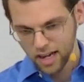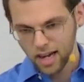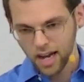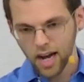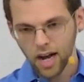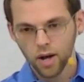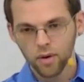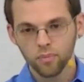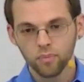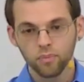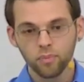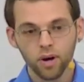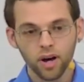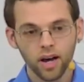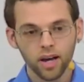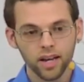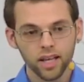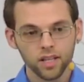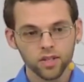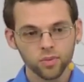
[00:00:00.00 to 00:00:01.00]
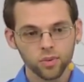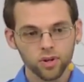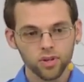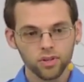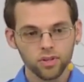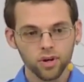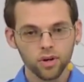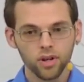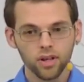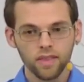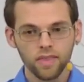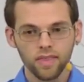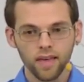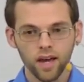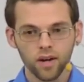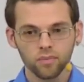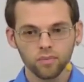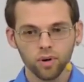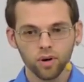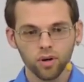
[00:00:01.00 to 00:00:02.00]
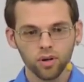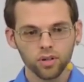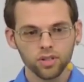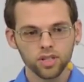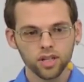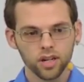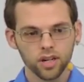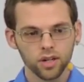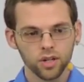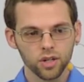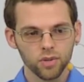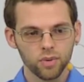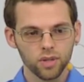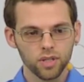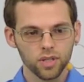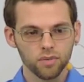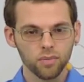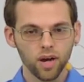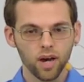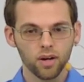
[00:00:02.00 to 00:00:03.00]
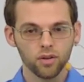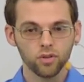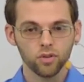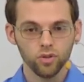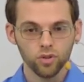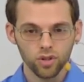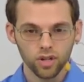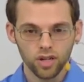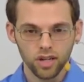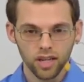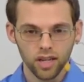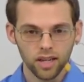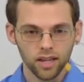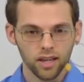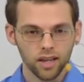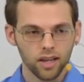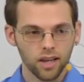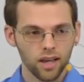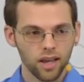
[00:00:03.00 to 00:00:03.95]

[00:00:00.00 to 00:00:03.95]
Uh, but it's worth noting that Paul's encouragements about unity